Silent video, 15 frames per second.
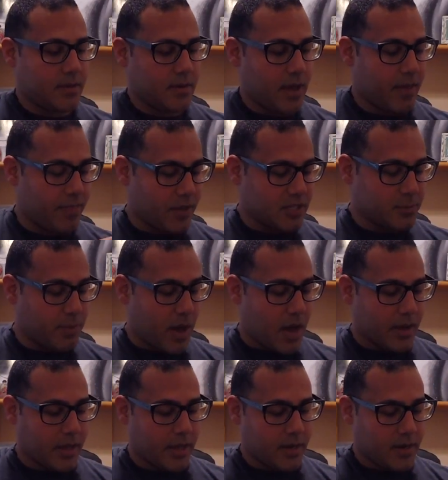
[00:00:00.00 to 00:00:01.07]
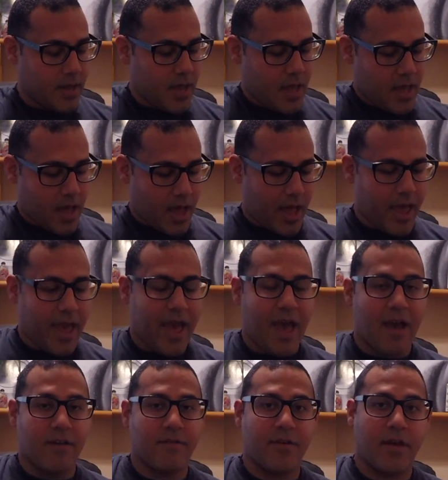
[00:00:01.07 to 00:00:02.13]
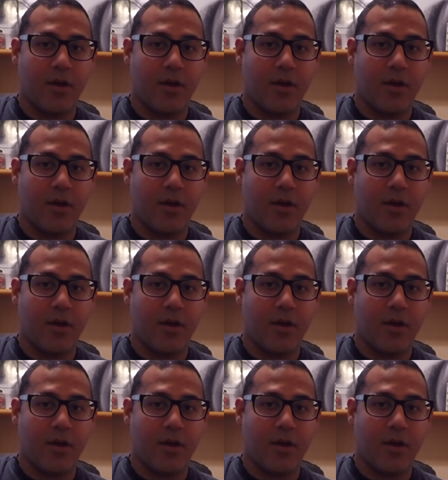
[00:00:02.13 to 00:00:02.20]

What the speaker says: In this pocket, I have